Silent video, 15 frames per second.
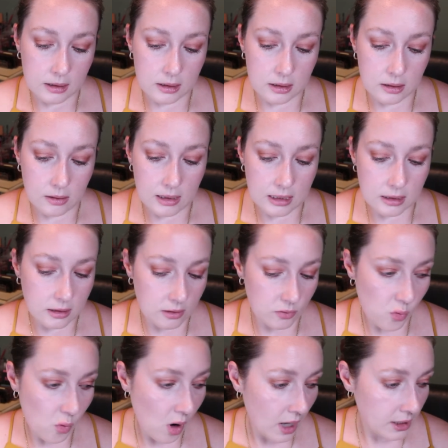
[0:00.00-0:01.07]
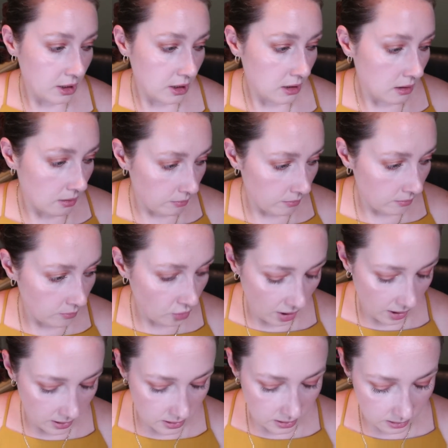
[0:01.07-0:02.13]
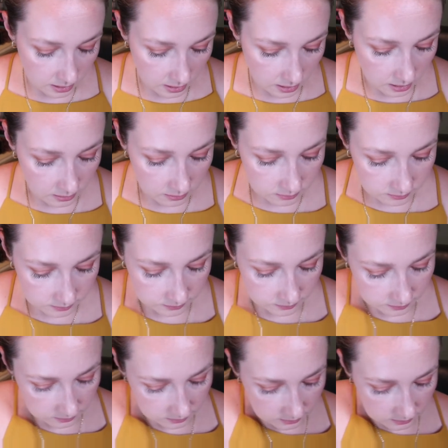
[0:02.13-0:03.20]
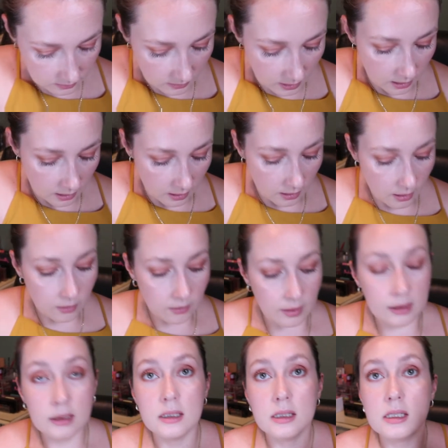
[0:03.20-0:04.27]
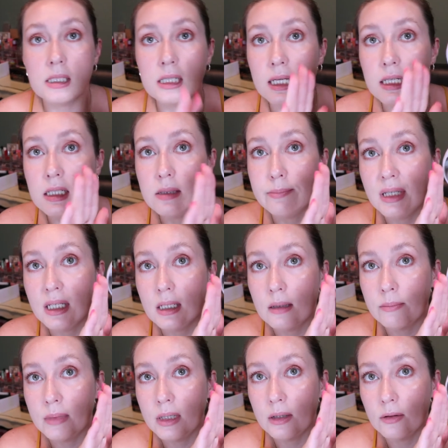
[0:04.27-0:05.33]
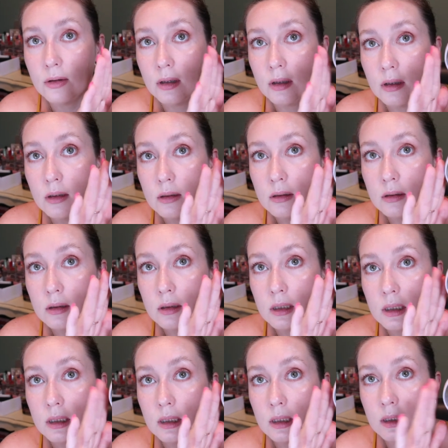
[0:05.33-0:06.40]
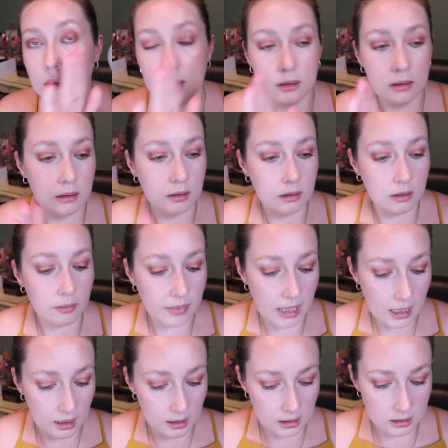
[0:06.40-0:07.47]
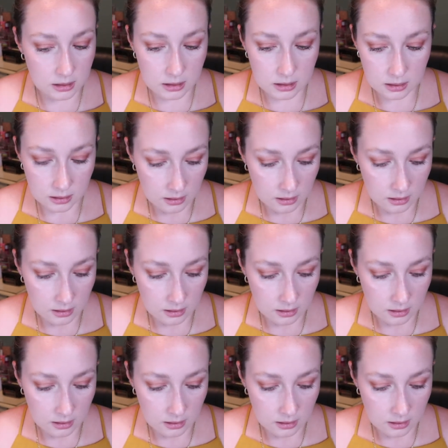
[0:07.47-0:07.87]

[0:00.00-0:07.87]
So let's swatch the bronzer. Oh, and there's a nice big mirror in the palette.